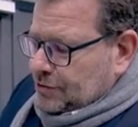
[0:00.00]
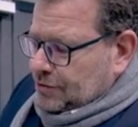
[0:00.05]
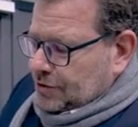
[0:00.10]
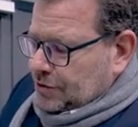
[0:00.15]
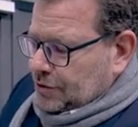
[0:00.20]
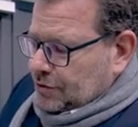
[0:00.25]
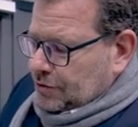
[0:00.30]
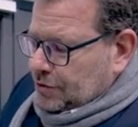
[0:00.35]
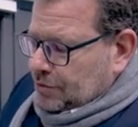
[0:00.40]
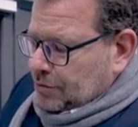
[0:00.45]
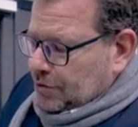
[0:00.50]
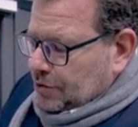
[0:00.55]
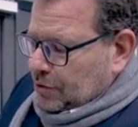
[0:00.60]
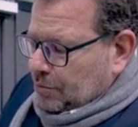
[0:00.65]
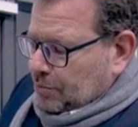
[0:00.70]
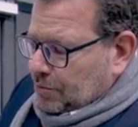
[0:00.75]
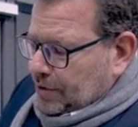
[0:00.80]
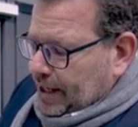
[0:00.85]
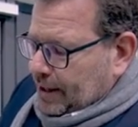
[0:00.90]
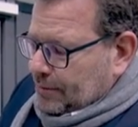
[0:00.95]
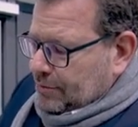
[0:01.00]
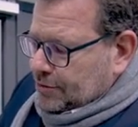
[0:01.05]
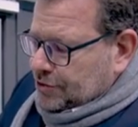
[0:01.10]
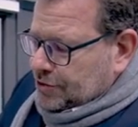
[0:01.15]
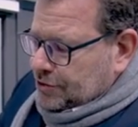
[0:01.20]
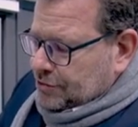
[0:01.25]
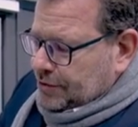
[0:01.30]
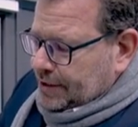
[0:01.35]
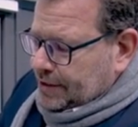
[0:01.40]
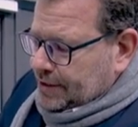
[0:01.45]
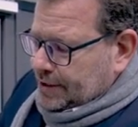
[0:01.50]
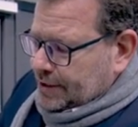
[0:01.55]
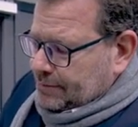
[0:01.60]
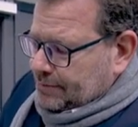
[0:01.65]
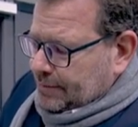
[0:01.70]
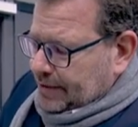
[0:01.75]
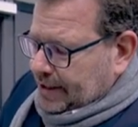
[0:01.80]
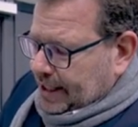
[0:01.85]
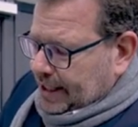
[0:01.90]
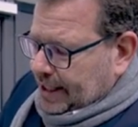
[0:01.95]
You will not be able to read
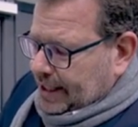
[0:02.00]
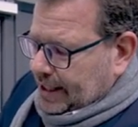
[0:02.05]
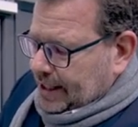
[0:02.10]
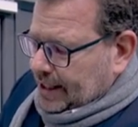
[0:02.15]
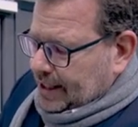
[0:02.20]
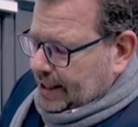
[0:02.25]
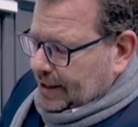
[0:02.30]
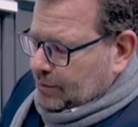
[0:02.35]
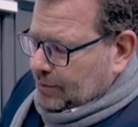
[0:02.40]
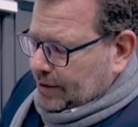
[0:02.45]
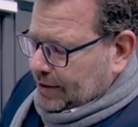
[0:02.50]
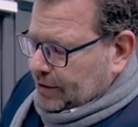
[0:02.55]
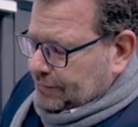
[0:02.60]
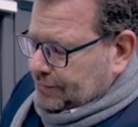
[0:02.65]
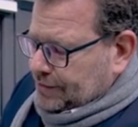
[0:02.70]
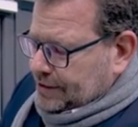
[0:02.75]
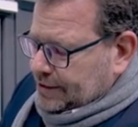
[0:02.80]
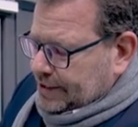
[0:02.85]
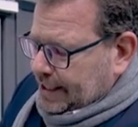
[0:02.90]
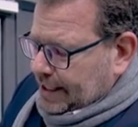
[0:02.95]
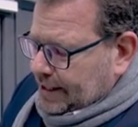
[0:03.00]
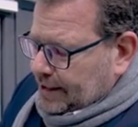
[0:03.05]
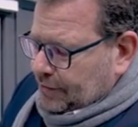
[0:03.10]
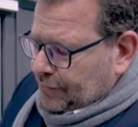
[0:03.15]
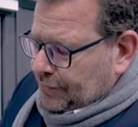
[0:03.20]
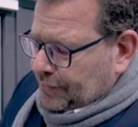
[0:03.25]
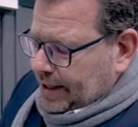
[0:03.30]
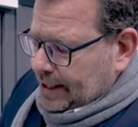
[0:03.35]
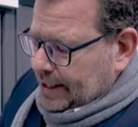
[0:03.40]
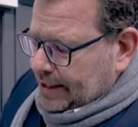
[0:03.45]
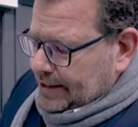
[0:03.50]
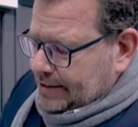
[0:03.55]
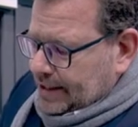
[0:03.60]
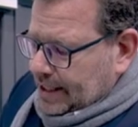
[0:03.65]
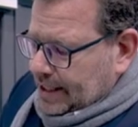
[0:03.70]
this, but I can click one of the standard failures,